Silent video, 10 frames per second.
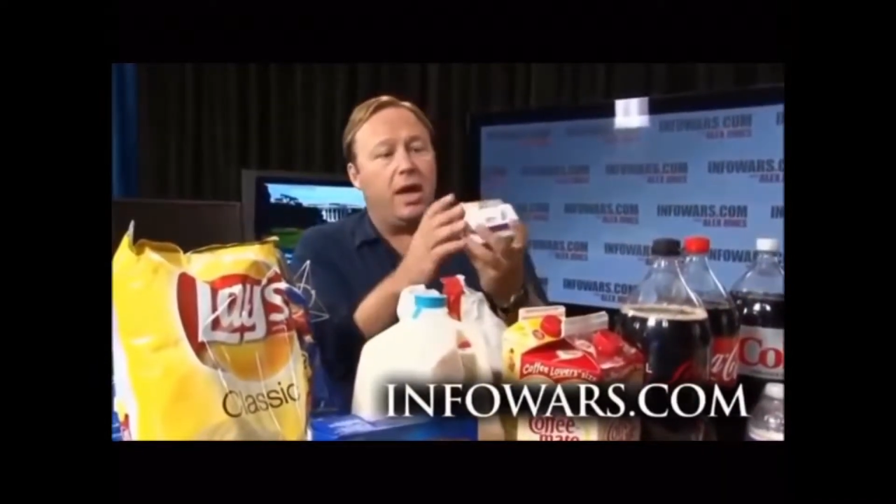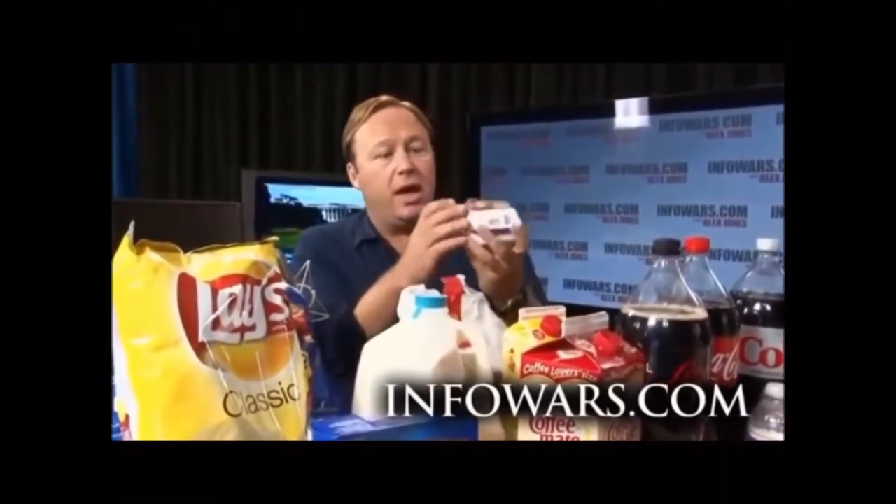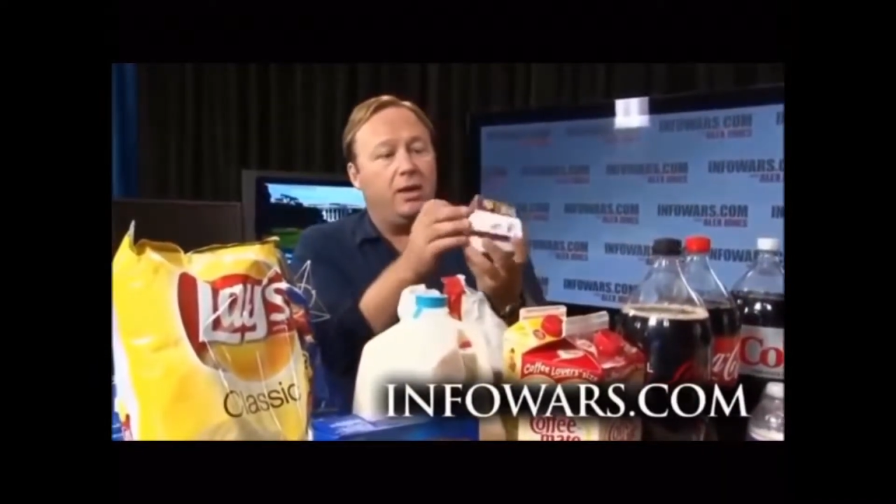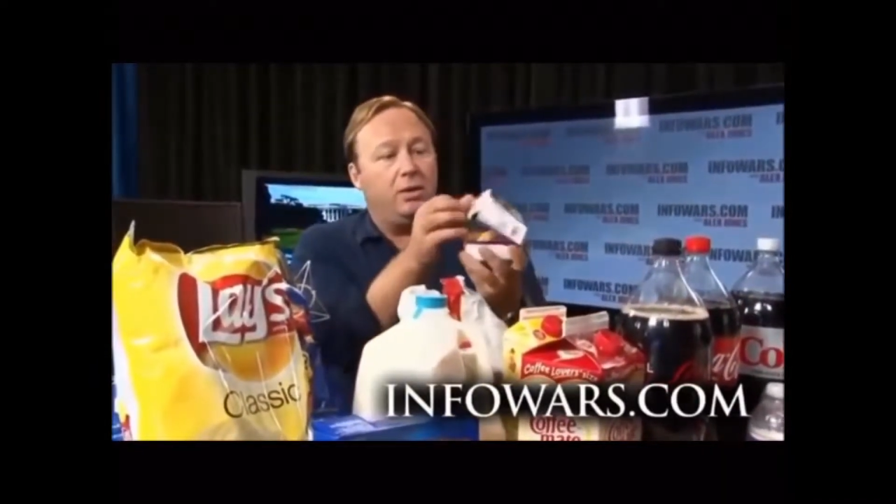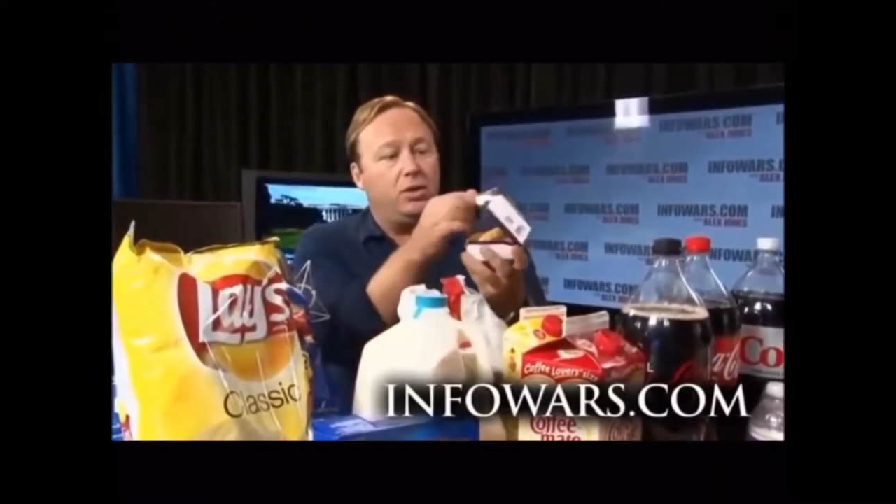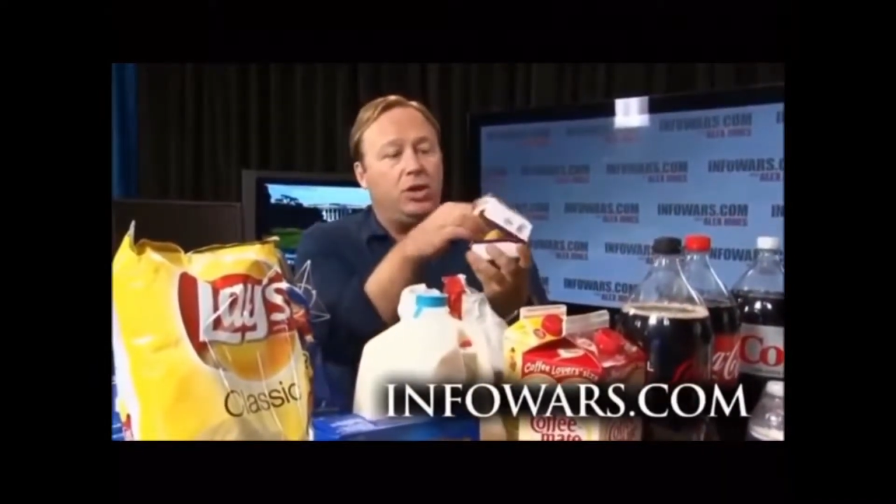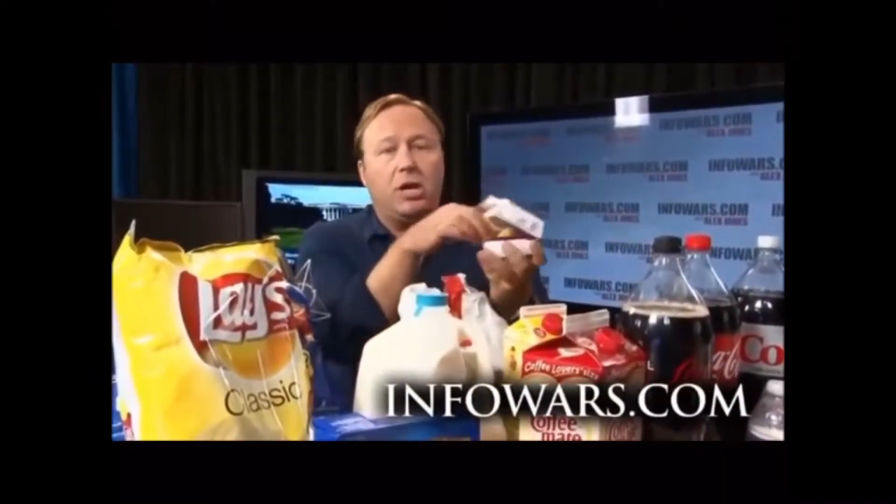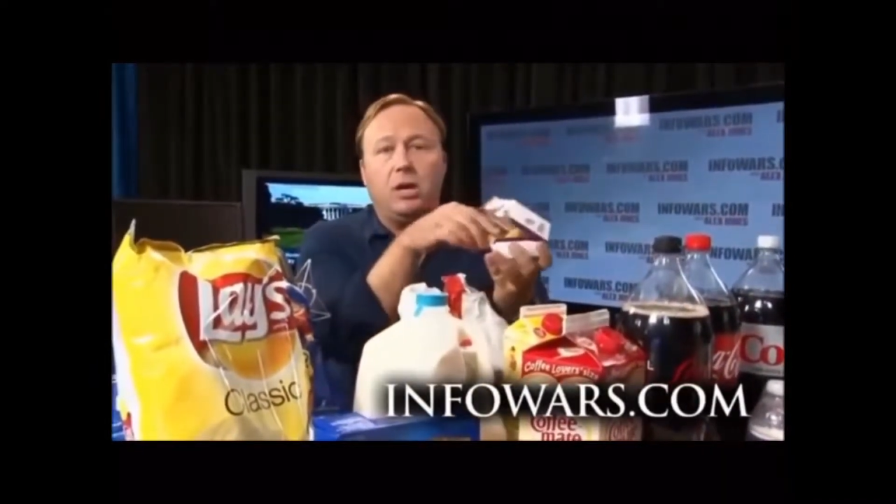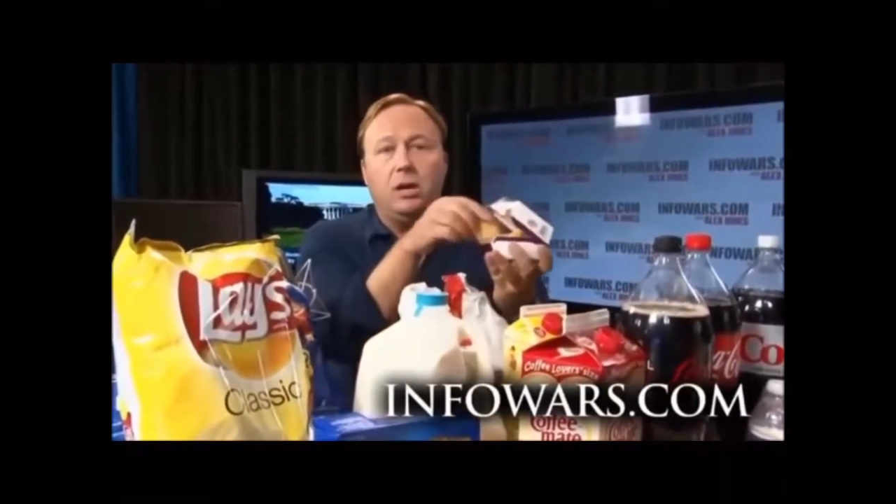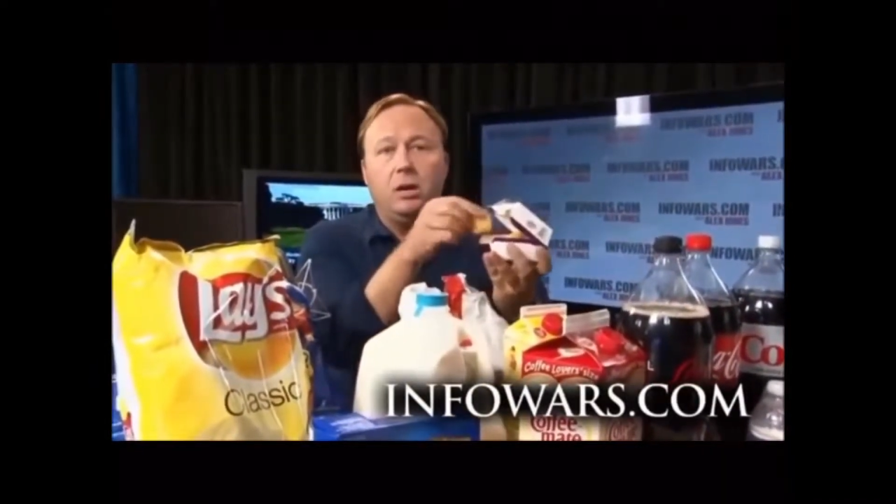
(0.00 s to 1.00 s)
and
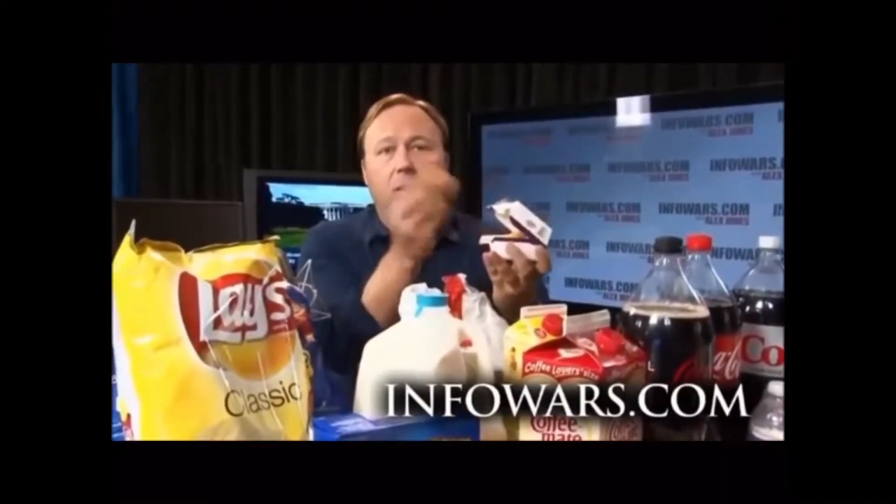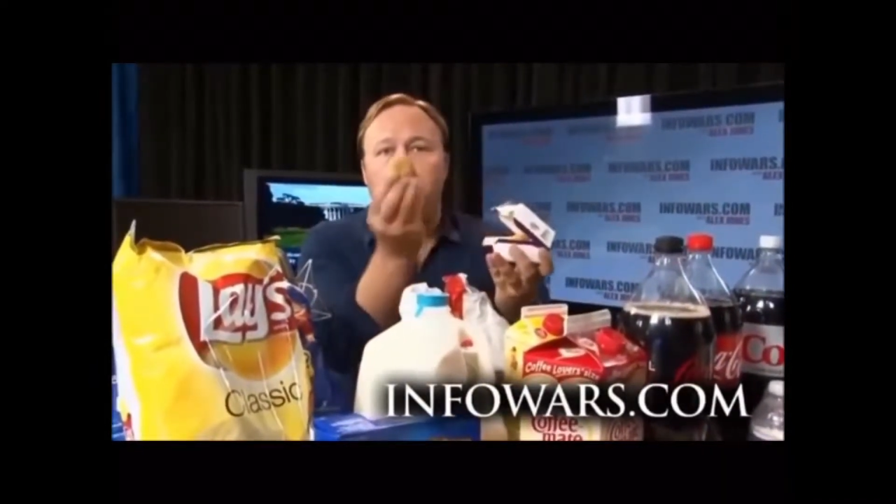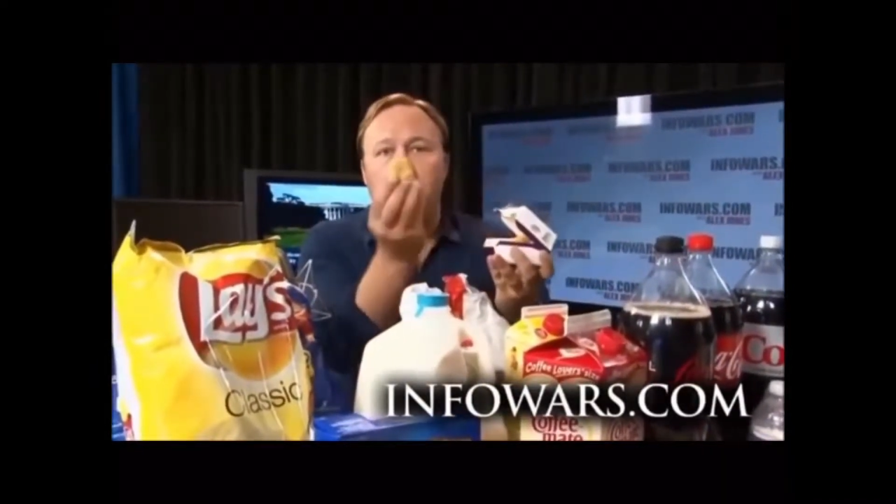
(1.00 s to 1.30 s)
chicken